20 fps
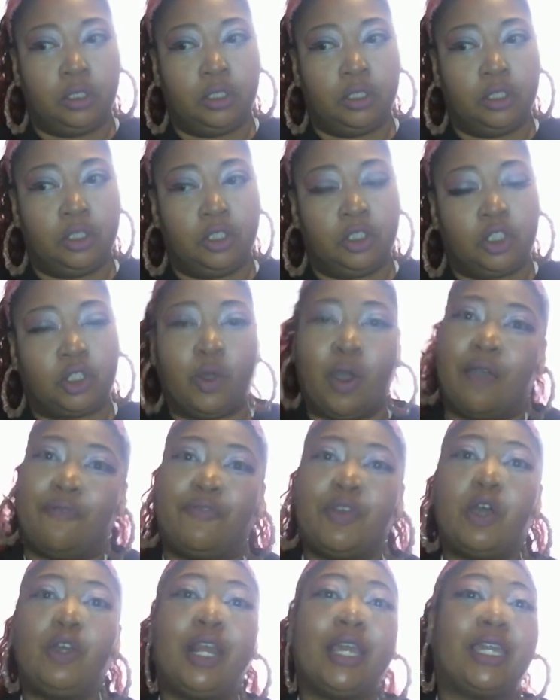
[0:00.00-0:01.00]
So I
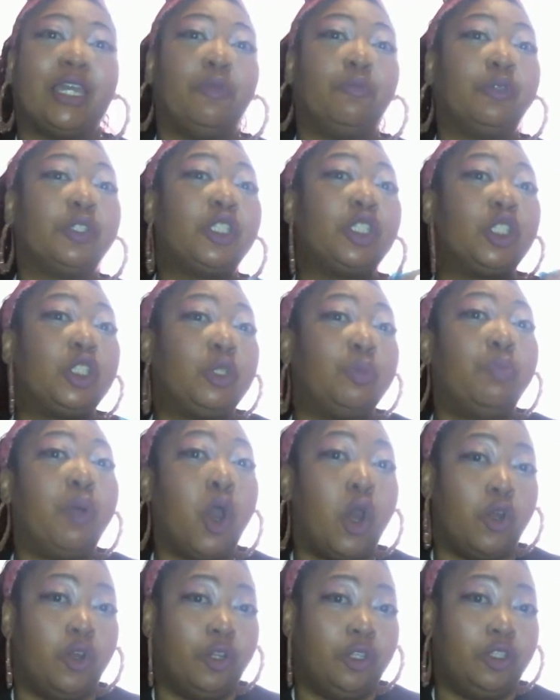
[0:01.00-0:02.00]
felt like it was
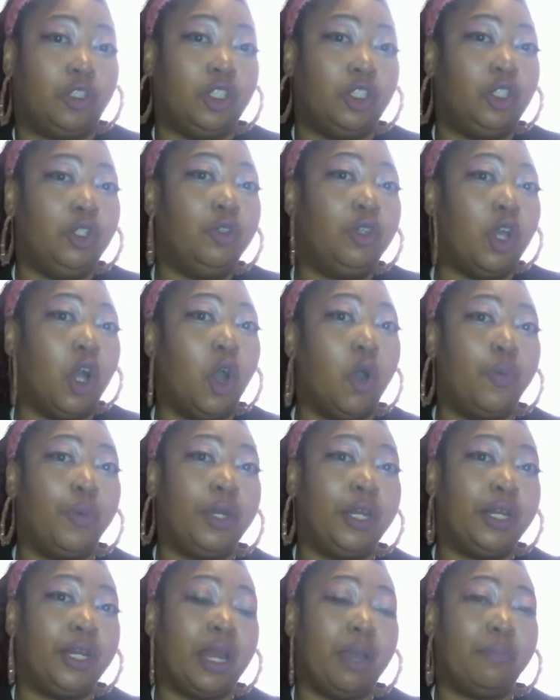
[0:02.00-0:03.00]
smart to do the
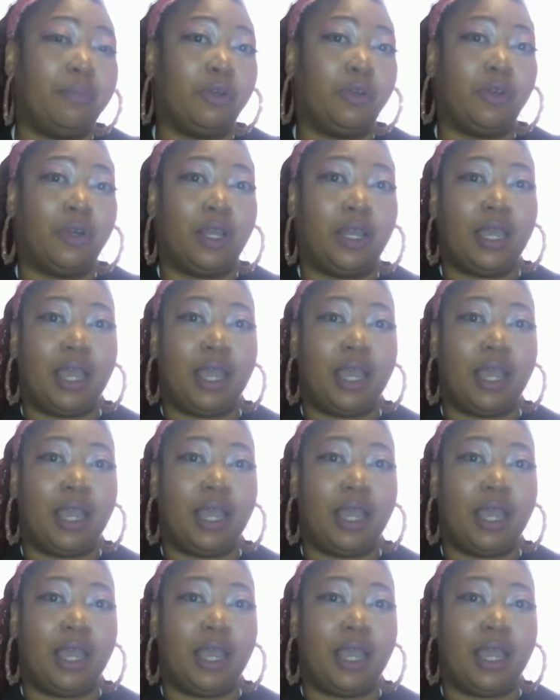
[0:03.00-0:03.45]
opening number